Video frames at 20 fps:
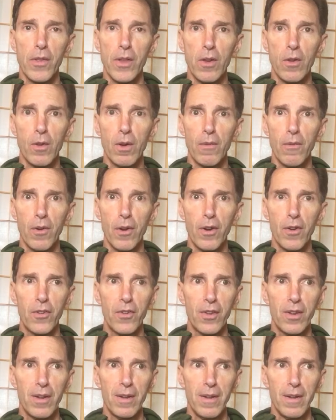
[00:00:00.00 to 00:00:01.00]
in the
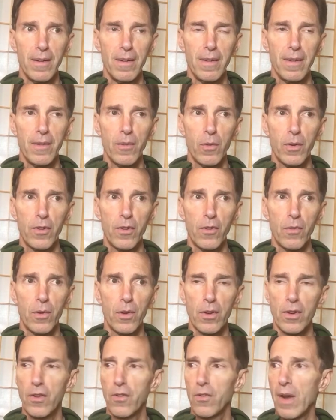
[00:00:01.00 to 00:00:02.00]
universe, which is
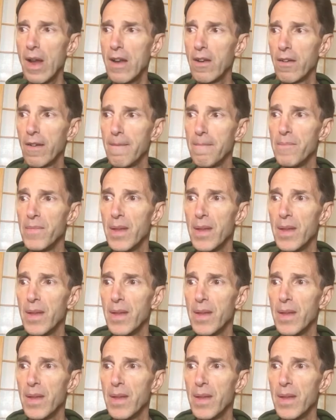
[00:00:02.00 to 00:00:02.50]
really strange.